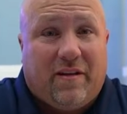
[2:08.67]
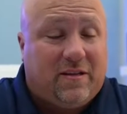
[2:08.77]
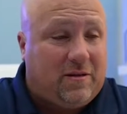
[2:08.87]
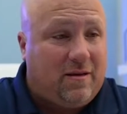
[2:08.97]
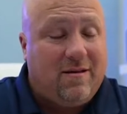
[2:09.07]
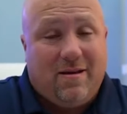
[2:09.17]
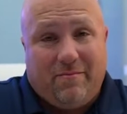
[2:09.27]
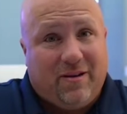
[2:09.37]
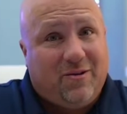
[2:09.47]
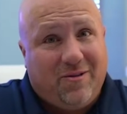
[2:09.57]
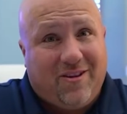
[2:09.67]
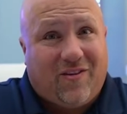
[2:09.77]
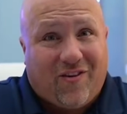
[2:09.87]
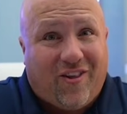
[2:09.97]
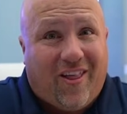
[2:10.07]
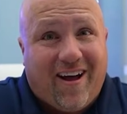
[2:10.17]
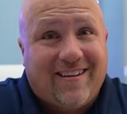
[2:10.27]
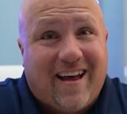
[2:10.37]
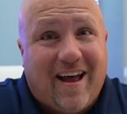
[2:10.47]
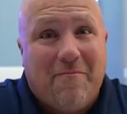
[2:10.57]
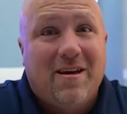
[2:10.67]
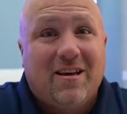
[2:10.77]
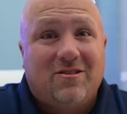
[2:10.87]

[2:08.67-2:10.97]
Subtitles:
that's been doing this for a long time.